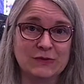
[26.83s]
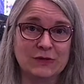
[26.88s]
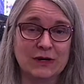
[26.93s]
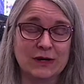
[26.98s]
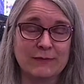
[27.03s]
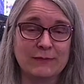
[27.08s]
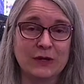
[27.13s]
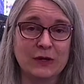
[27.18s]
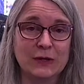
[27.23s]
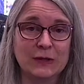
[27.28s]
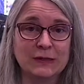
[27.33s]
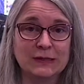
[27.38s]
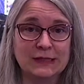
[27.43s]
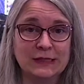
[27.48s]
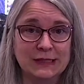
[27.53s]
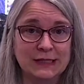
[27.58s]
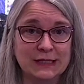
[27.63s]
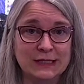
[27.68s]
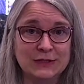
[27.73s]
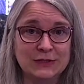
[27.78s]
where I'm
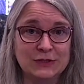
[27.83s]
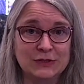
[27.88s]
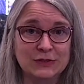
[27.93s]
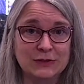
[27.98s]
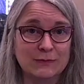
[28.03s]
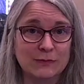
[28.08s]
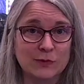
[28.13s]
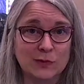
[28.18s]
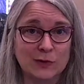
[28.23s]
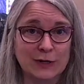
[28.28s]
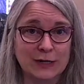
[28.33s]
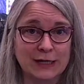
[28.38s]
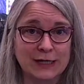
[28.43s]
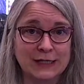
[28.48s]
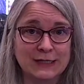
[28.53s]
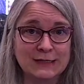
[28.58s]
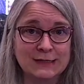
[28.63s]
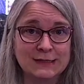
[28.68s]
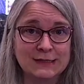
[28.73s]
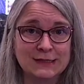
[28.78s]
currently the interim
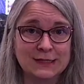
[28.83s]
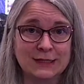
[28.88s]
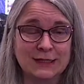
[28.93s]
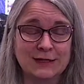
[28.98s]
organist,